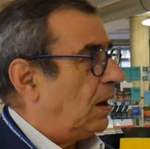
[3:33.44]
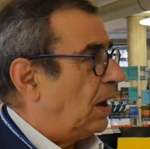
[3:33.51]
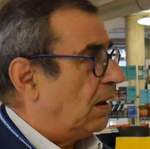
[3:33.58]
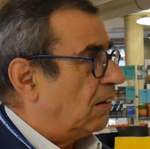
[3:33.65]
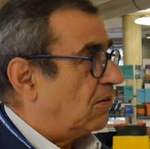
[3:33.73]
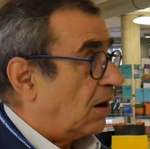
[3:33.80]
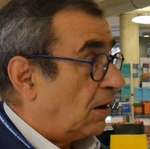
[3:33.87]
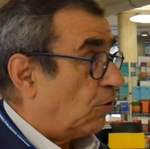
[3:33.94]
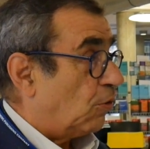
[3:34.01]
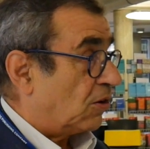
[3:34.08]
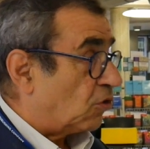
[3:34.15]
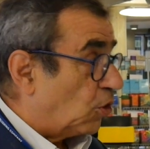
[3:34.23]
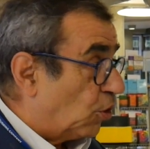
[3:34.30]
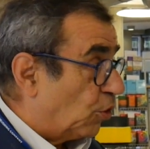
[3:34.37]
and China
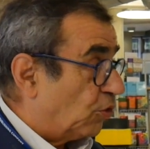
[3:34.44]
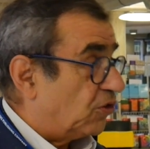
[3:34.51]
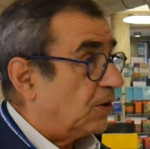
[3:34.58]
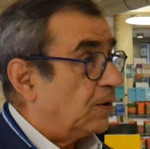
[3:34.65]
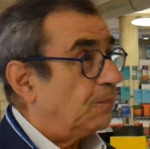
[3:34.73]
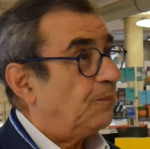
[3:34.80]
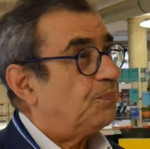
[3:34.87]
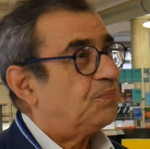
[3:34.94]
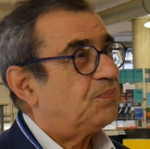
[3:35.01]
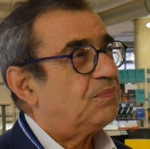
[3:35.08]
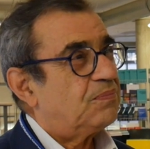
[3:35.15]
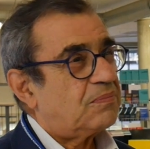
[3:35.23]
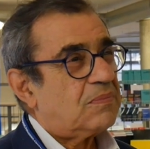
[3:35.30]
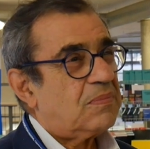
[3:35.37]
was closed
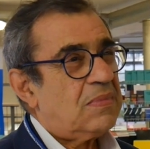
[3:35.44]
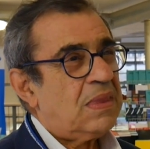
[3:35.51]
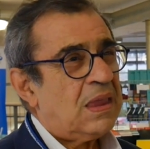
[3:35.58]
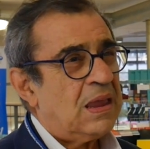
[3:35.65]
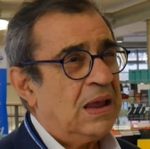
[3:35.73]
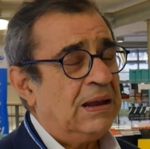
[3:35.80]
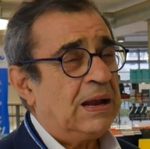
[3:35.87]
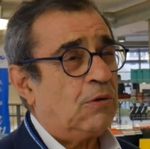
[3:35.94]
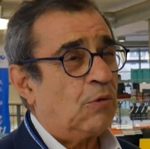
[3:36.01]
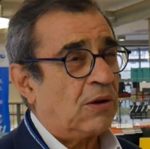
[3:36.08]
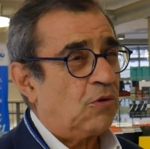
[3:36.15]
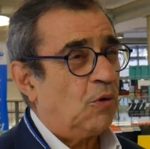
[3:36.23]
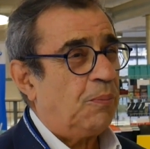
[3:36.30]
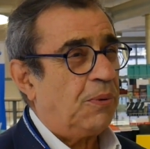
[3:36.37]
and it
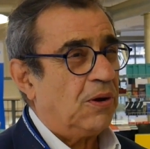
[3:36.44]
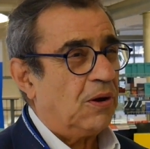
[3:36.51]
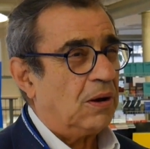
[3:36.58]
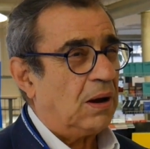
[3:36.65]
was opened